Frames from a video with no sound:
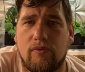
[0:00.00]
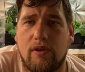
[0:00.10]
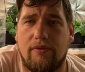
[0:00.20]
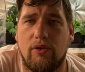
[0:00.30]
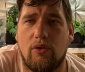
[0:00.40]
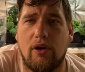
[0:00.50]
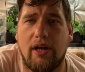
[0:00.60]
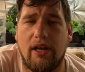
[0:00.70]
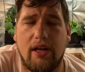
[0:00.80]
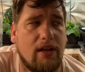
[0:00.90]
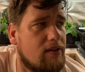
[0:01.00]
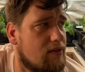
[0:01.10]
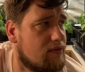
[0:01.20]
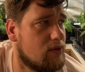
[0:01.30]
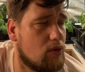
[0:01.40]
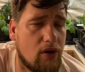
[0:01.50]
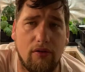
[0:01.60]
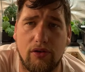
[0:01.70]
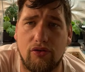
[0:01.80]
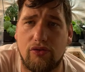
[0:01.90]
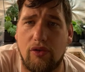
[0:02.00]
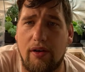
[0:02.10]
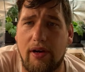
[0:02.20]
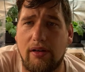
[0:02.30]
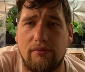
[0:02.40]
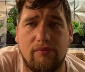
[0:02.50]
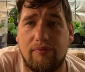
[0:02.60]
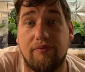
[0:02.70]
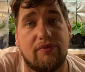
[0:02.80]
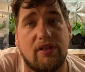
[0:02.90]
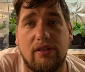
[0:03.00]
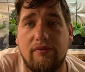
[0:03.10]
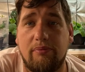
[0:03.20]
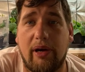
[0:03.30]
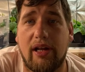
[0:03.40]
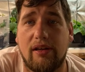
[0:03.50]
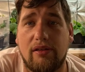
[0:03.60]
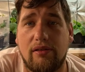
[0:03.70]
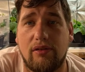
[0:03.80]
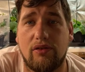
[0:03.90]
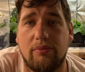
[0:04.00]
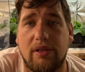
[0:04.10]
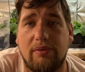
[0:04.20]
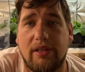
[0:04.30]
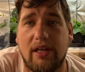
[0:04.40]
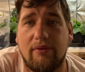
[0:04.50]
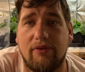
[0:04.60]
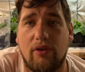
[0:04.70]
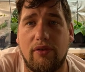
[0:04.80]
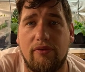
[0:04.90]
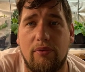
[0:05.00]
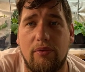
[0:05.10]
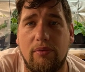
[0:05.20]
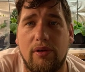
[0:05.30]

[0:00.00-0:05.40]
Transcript: If you know a truck driver, even better, because sometimes you can get them for nothing from them.